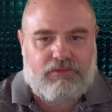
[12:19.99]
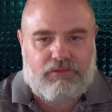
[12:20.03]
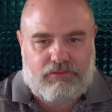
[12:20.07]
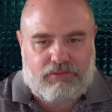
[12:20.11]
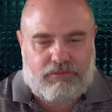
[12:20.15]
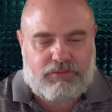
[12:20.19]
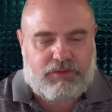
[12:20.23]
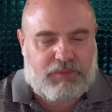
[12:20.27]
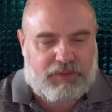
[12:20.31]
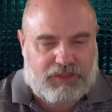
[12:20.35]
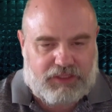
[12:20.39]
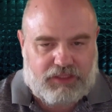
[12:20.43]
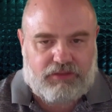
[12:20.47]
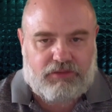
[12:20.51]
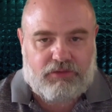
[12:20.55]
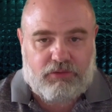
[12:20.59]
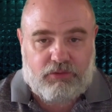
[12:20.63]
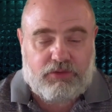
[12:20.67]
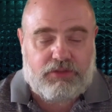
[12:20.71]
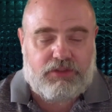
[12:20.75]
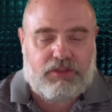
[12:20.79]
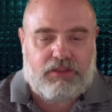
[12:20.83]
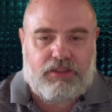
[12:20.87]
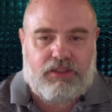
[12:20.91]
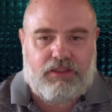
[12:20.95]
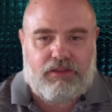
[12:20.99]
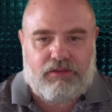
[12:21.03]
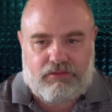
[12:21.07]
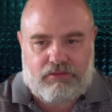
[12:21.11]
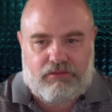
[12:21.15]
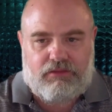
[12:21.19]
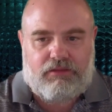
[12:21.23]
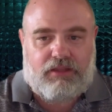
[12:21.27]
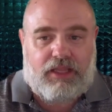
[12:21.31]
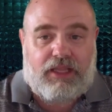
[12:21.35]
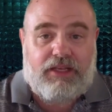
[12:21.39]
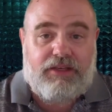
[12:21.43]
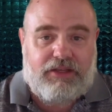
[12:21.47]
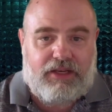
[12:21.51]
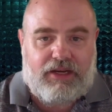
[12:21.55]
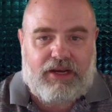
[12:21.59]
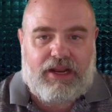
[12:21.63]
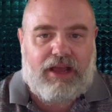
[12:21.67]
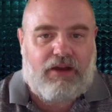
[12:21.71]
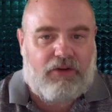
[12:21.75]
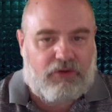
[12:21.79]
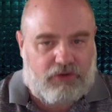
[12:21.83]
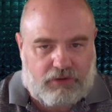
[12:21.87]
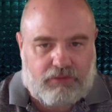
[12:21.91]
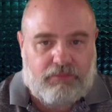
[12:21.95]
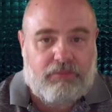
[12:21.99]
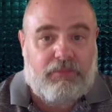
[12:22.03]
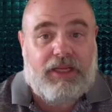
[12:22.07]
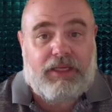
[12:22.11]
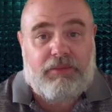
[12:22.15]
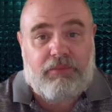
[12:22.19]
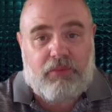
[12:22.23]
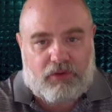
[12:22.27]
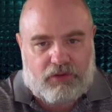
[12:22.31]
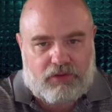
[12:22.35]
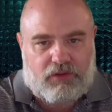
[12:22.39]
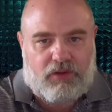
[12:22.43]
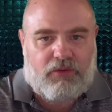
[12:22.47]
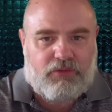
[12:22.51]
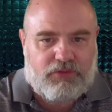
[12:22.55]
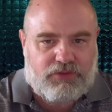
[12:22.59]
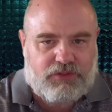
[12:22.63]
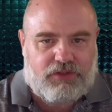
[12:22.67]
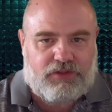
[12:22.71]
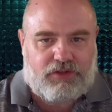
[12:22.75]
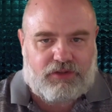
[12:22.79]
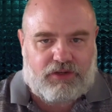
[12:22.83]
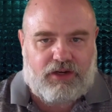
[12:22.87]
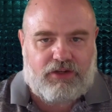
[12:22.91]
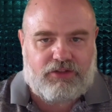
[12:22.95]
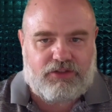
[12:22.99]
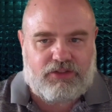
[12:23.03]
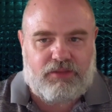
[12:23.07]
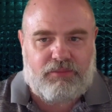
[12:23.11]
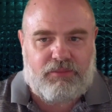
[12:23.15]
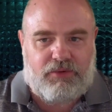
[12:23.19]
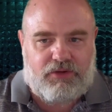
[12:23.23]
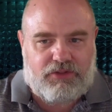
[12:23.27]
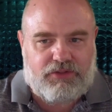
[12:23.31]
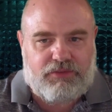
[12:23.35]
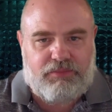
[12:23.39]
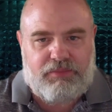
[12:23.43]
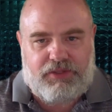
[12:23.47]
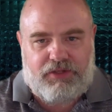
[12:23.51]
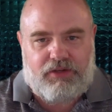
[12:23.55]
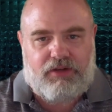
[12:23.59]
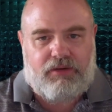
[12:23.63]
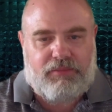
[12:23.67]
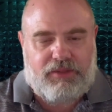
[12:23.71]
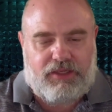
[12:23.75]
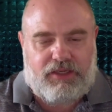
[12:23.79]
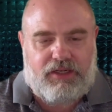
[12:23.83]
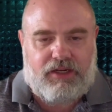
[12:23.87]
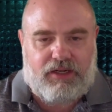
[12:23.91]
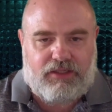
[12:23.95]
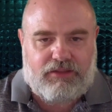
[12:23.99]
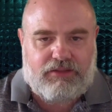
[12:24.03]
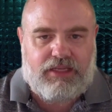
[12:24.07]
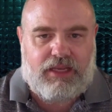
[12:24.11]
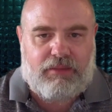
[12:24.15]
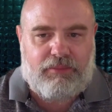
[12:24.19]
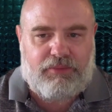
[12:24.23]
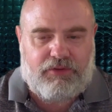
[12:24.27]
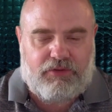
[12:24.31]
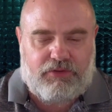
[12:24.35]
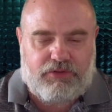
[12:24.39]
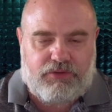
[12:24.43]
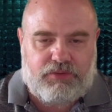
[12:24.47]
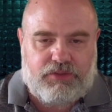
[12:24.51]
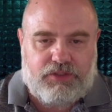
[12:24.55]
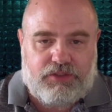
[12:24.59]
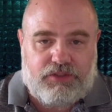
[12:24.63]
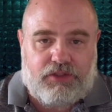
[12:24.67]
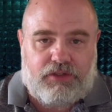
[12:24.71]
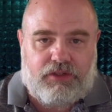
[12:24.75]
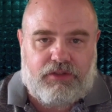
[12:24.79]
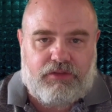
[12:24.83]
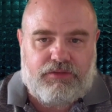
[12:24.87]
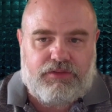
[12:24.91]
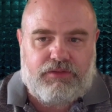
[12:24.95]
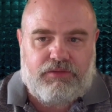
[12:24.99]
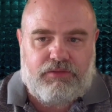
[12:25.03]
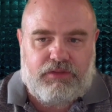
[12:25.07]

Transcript: I'm speaking loosely, lend it out or make more loans to their customers, pyramided on top of those reserves,